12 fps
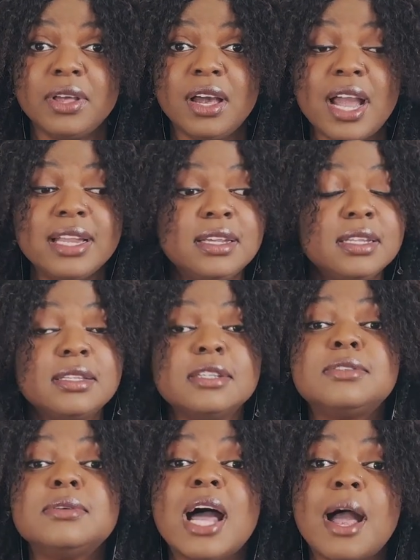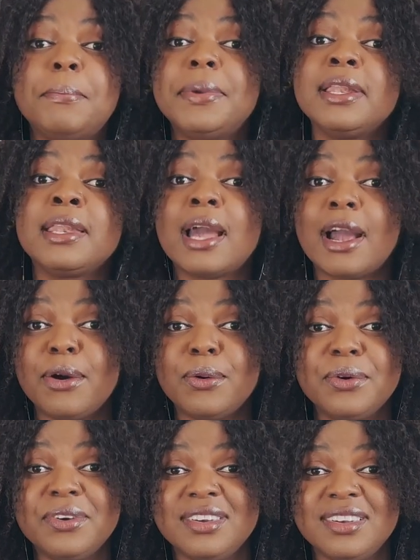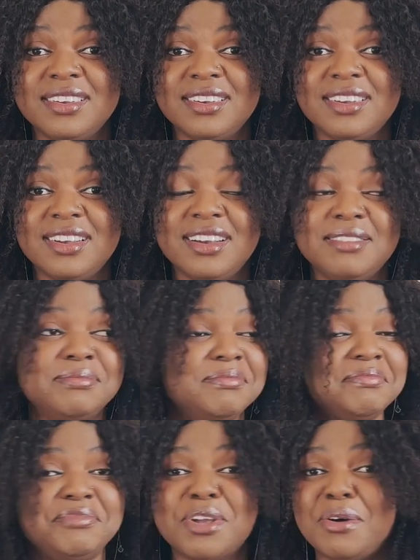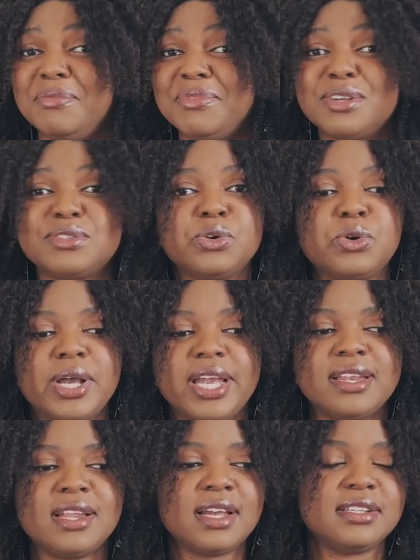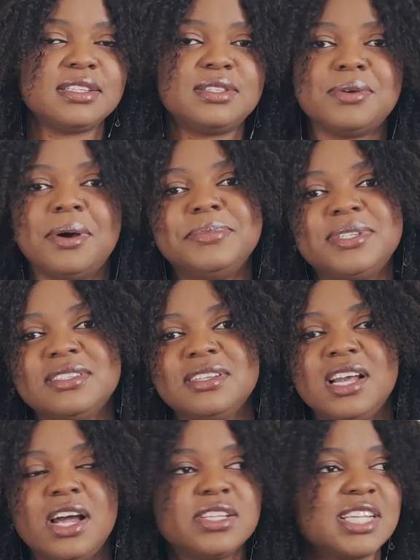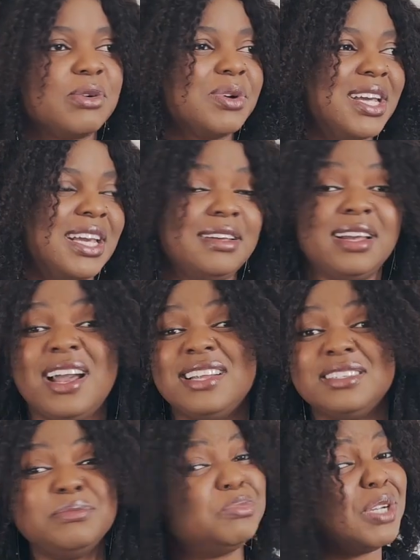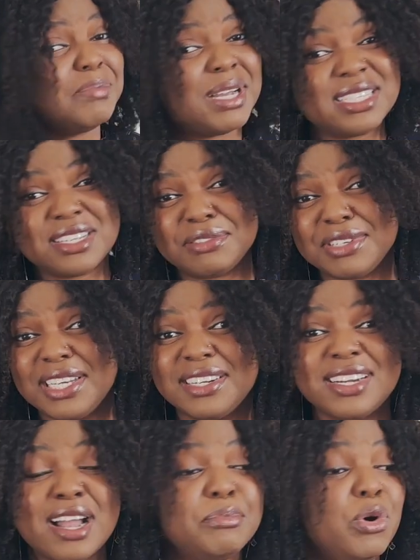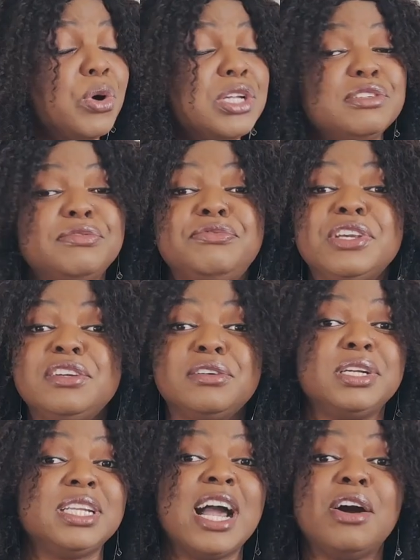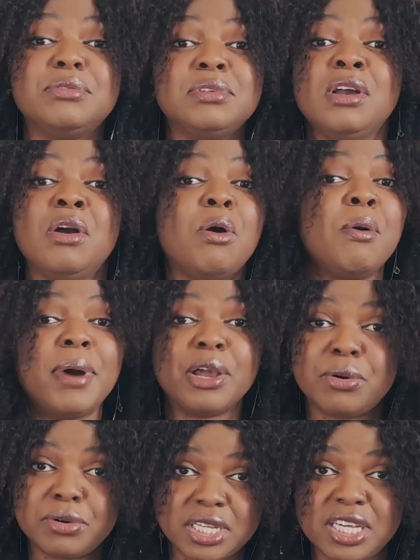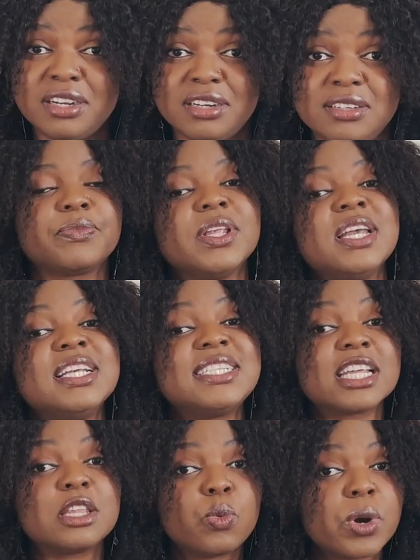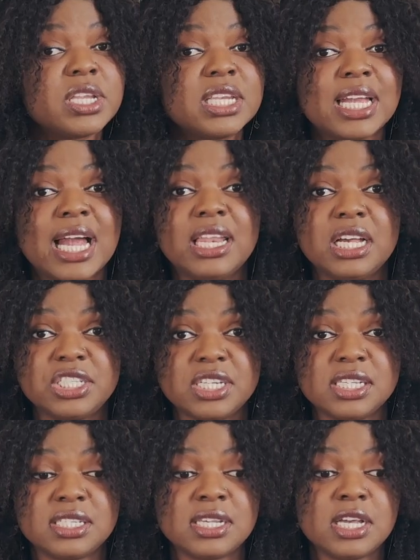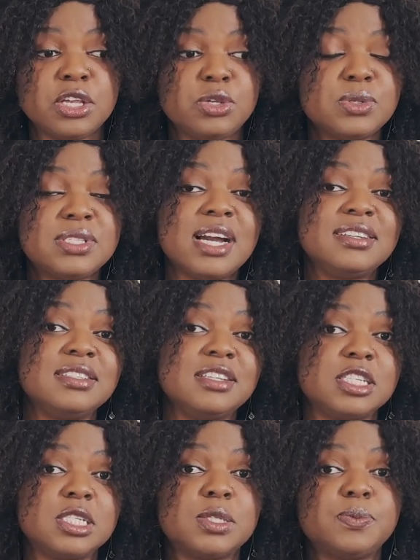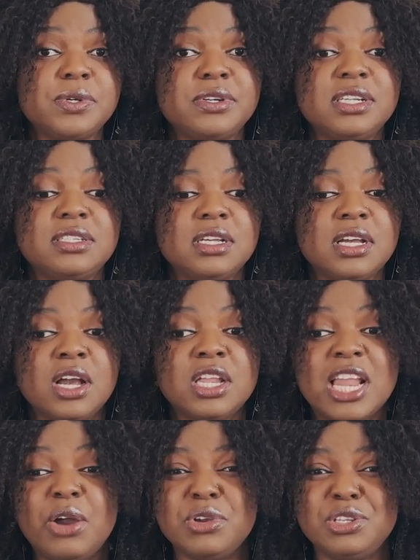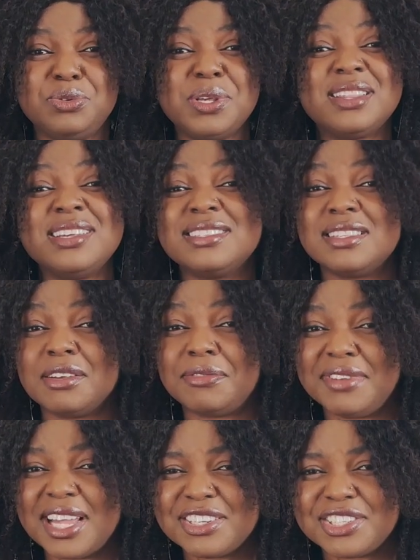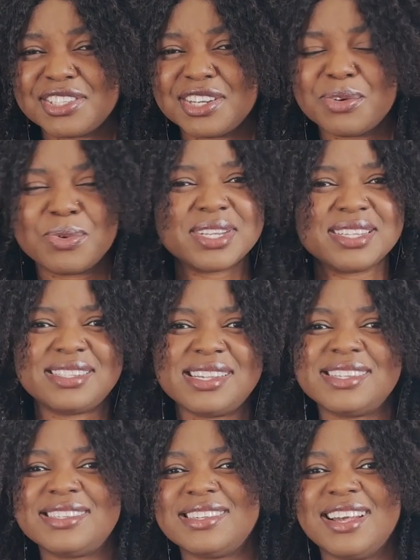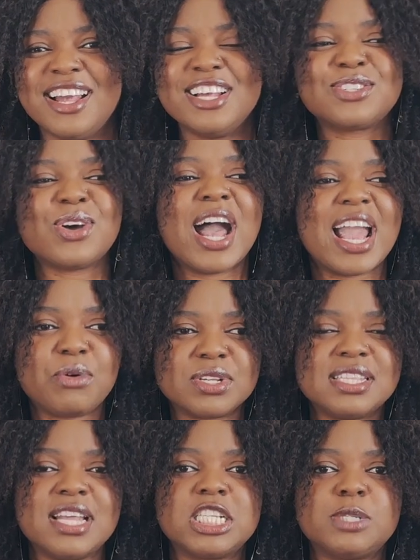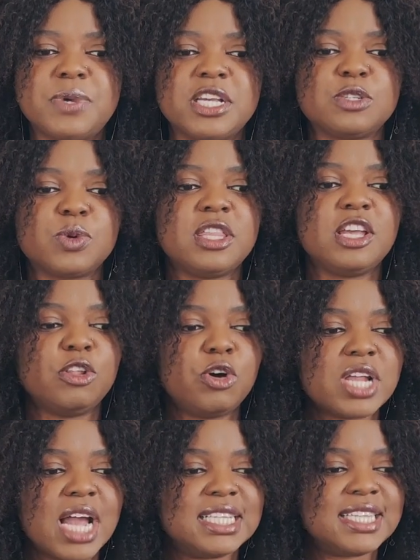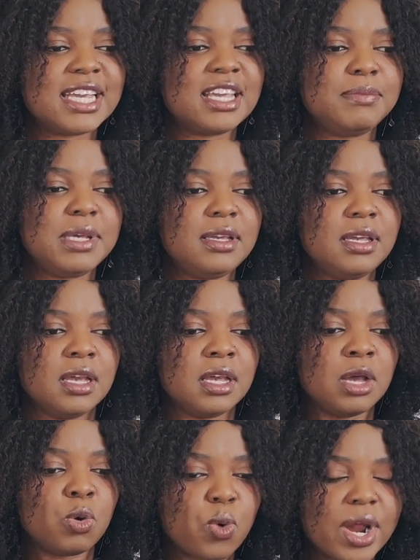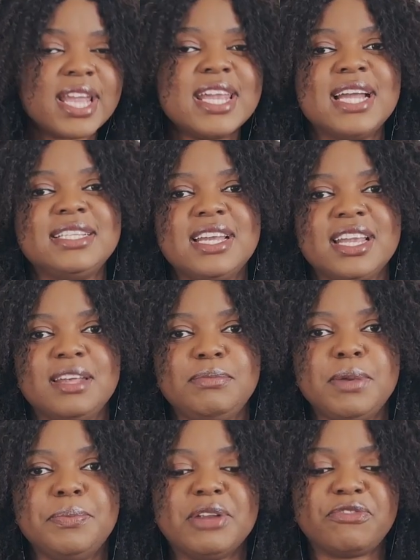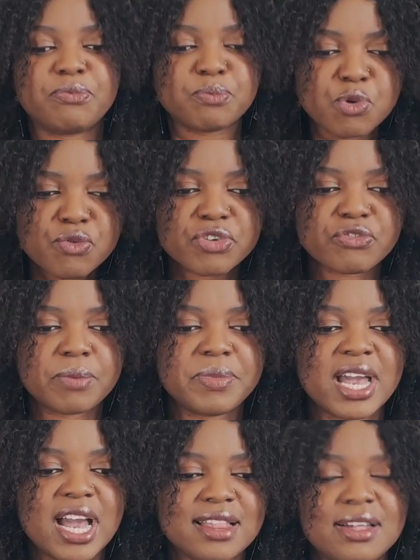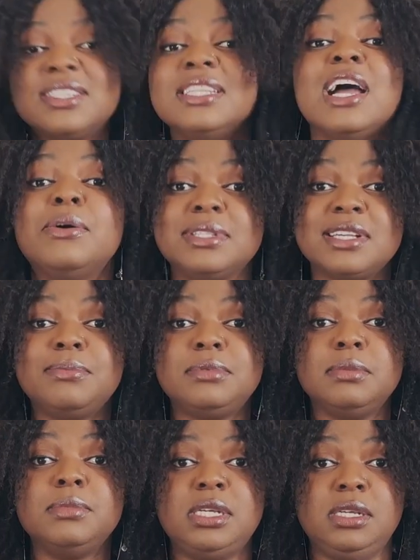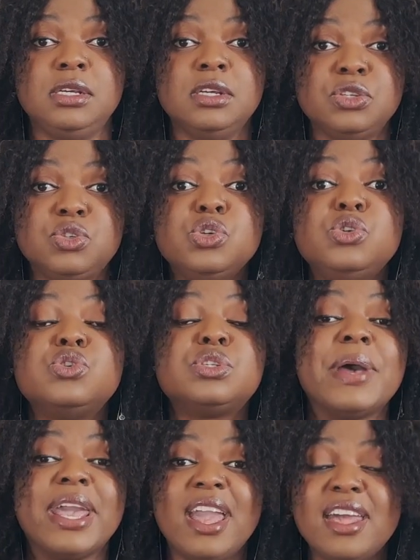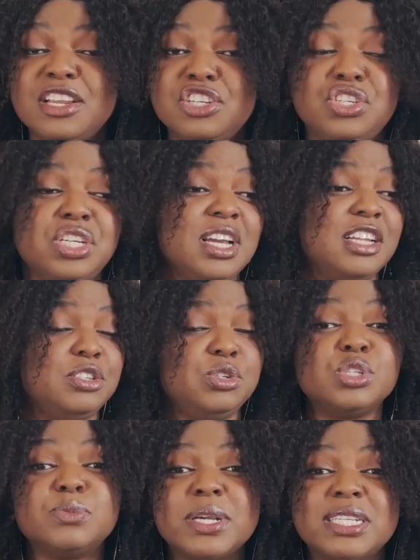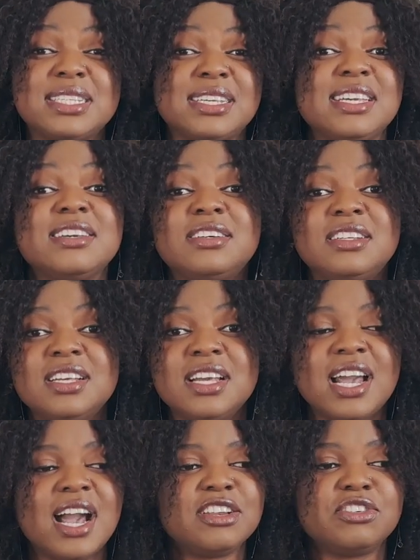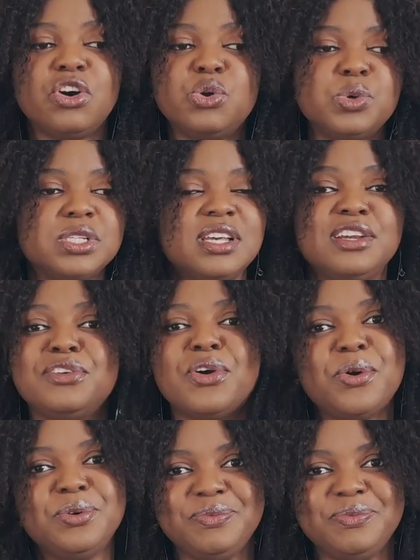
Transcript: I need this to happen now. No, there was no go-ahead. And I just stopped. And I was like, okay, I didn't bring myself here. I'm not going to figure it out on my own here. It's like the word in Galatians. You start in the spirit. Now you're doing things in the flesh. What is this? So I was in that space where the Lord had taken me, where he had taken me. But moving from there, I thought, now it's up to me to use my energy and to use my skill. And God was saying, no.